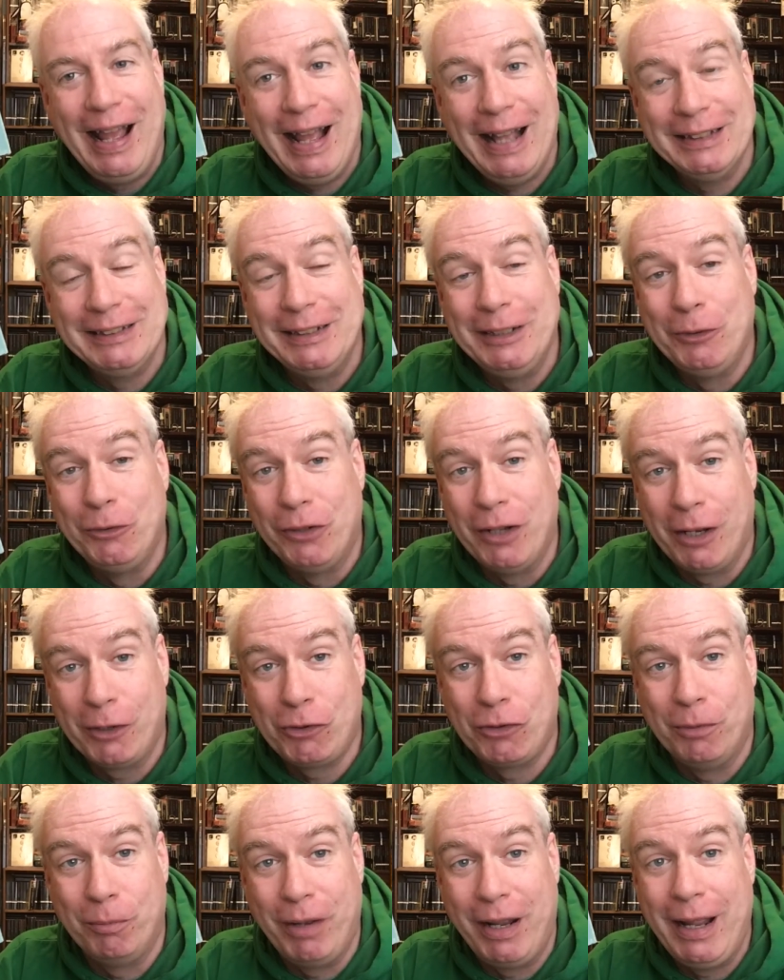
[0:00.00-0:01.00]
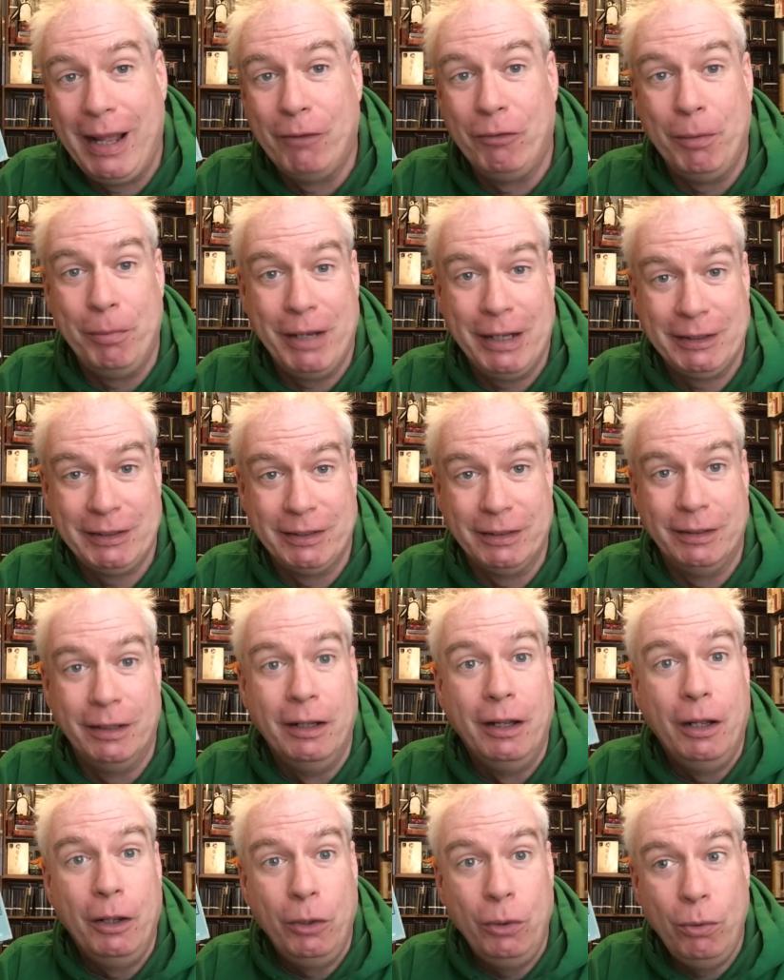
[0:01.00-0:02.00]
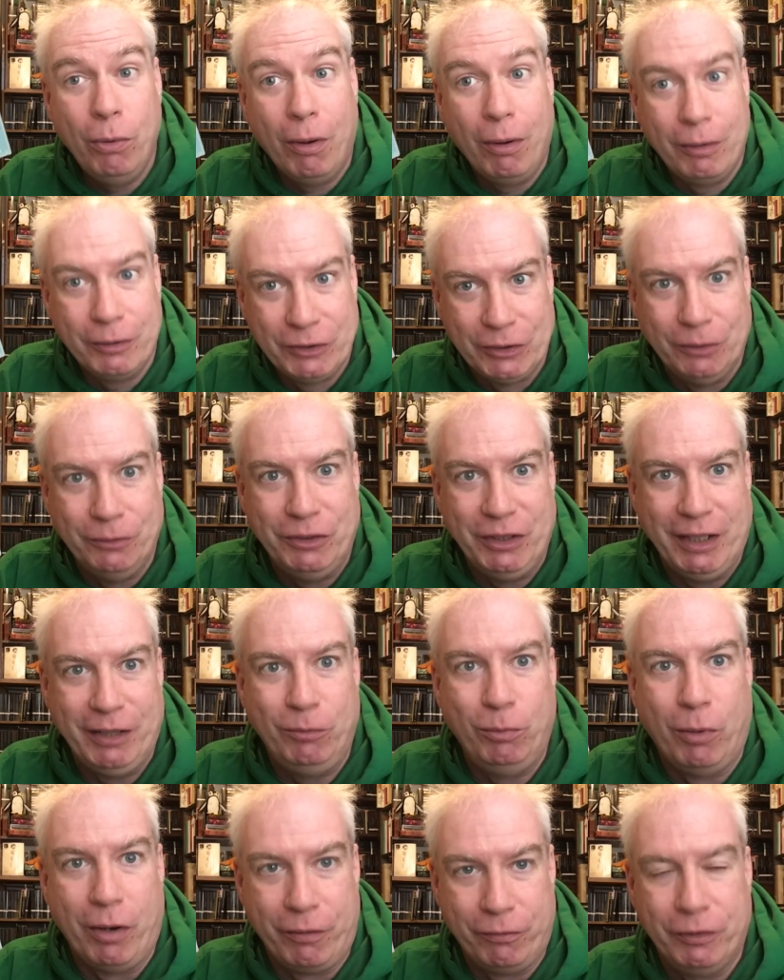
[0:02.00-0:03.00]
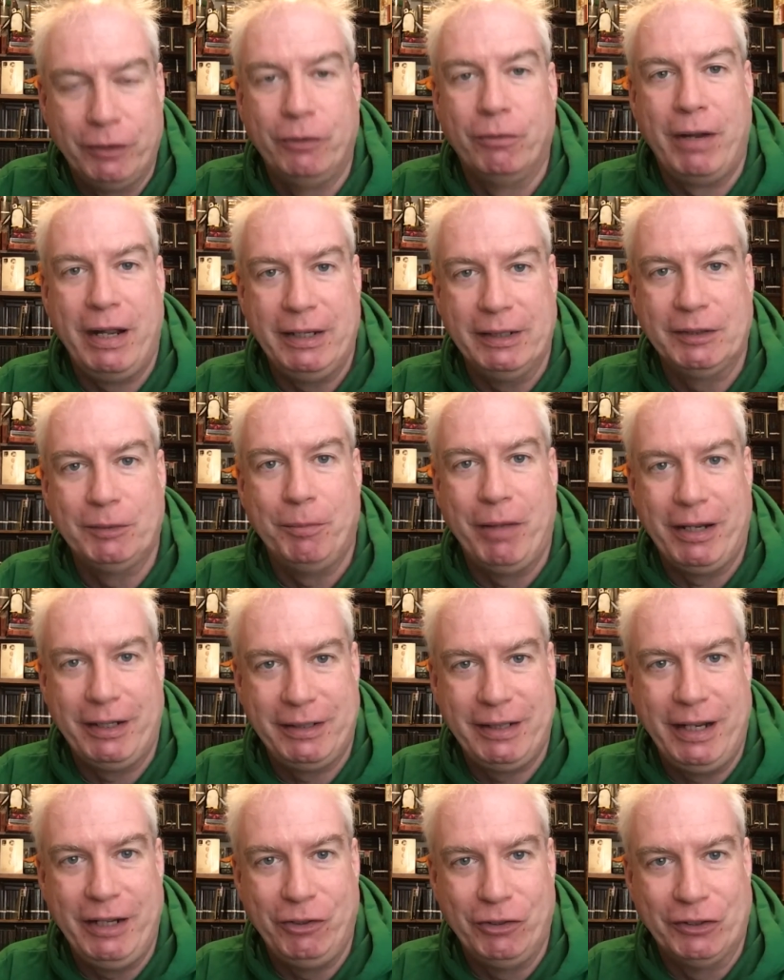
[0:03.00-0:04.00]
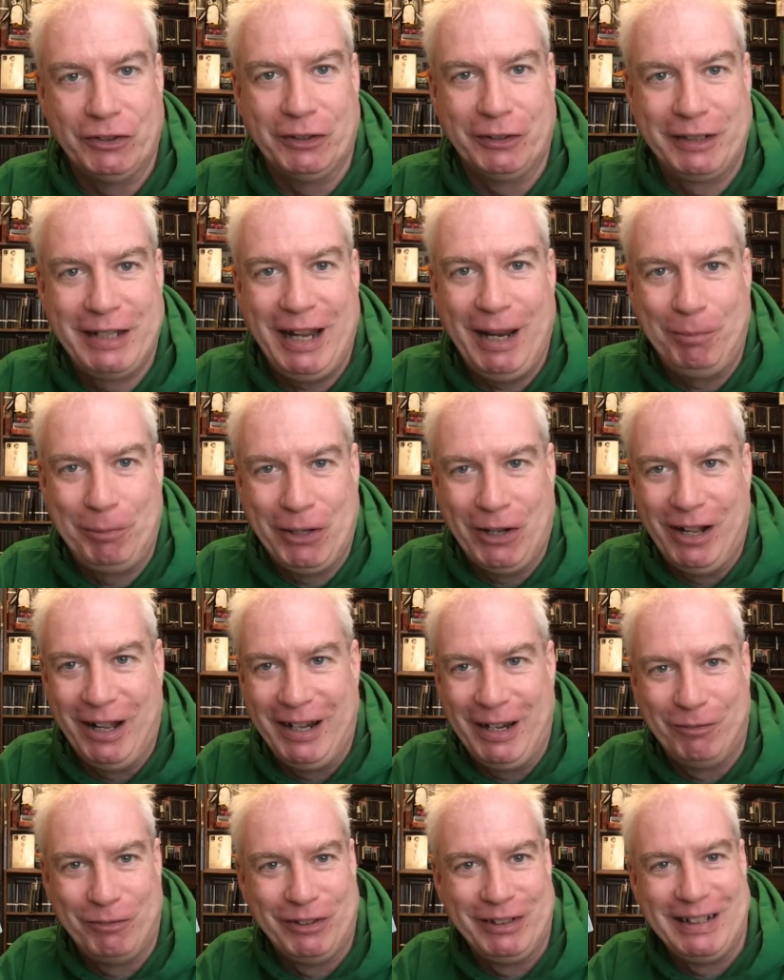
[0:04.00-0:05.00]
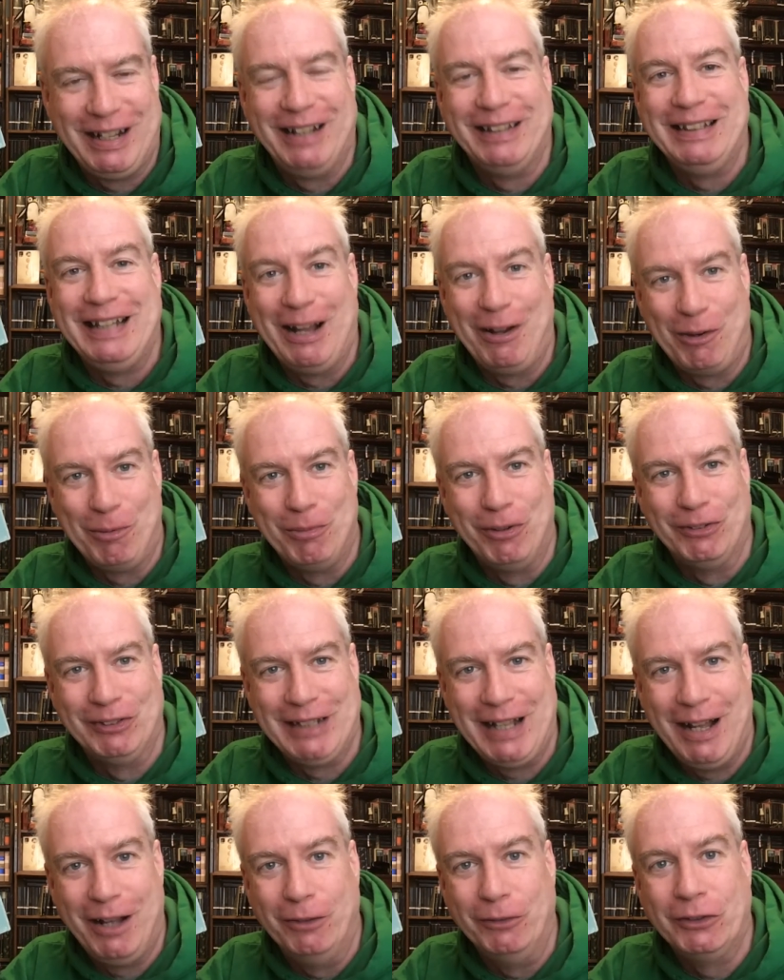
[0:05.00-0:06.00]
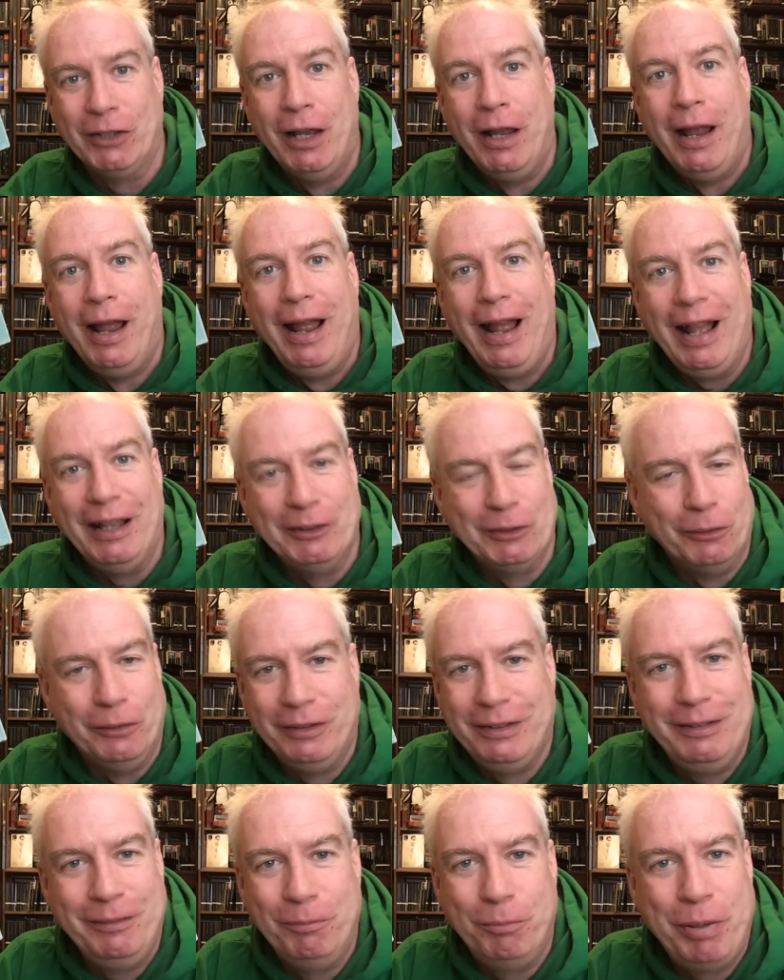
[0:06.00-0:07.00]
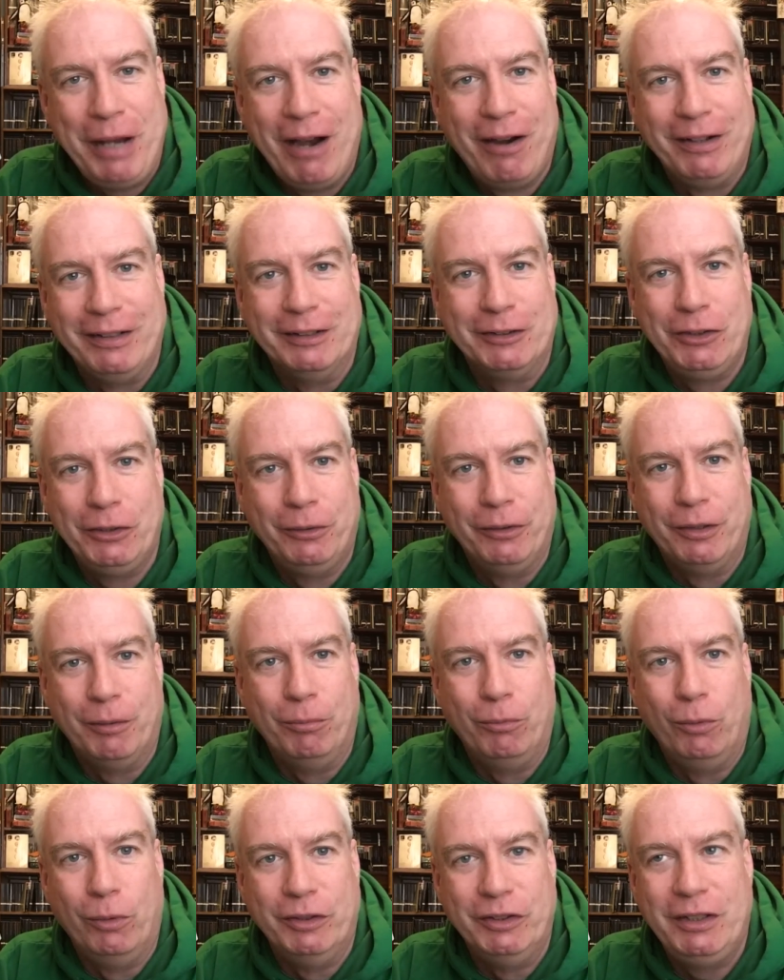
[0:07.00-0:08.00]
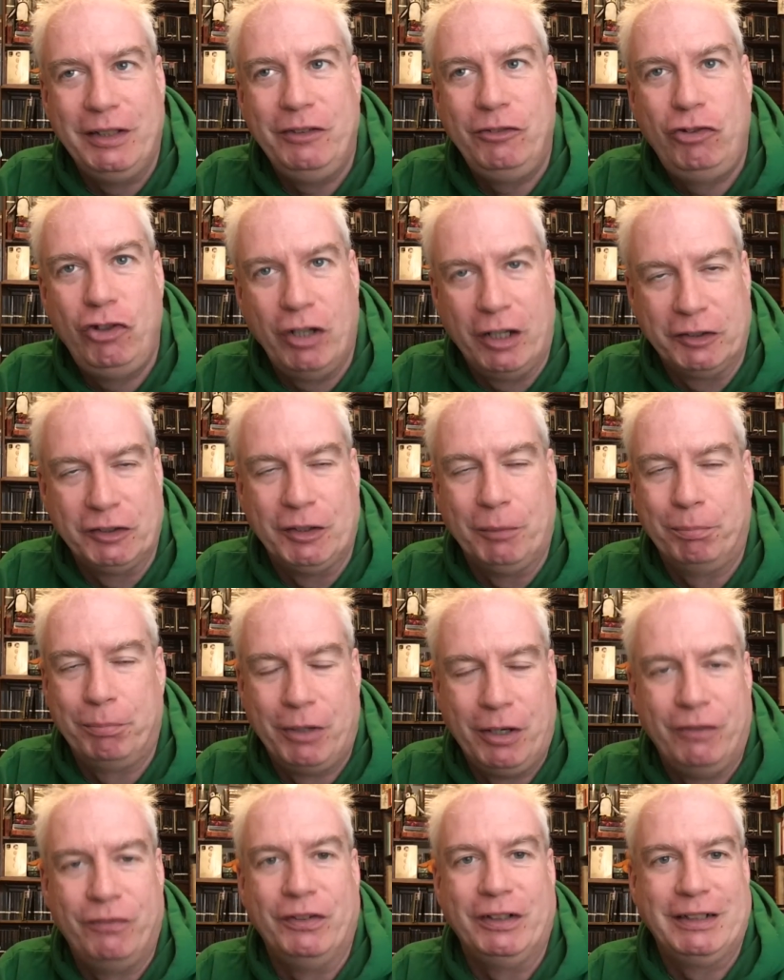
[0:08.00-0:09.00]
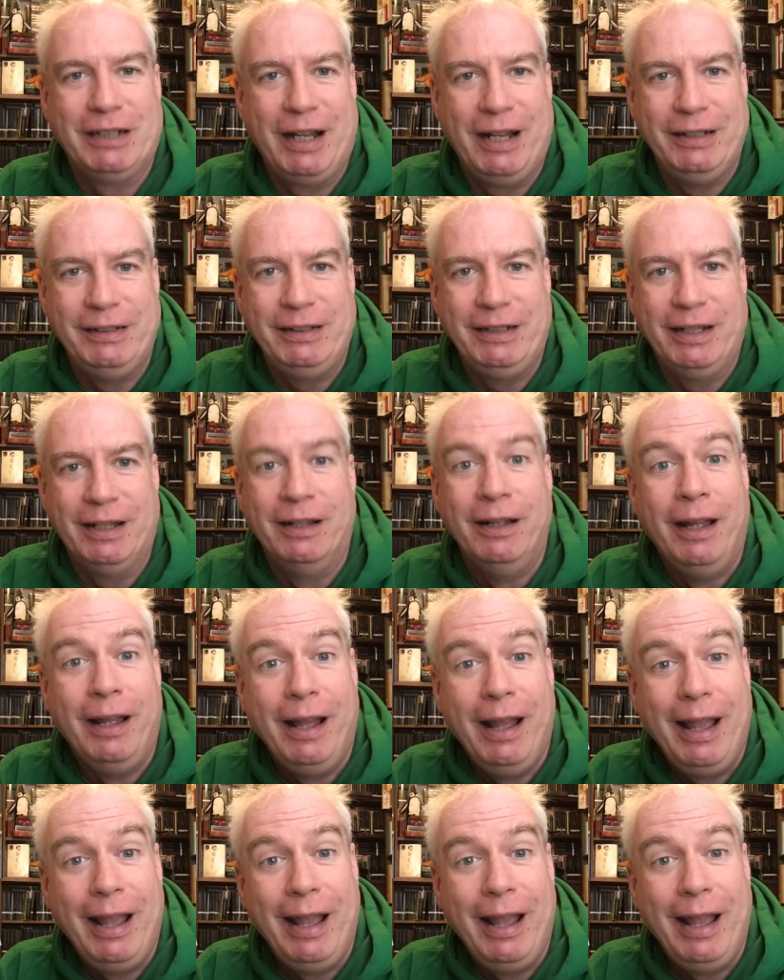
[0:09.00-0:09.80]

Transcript: has an introduction by Henry Beston, who also did one of the greatest meditations on Cape Cod ever done, The Outermost House. And so pairing the two of them was just a perfect idea.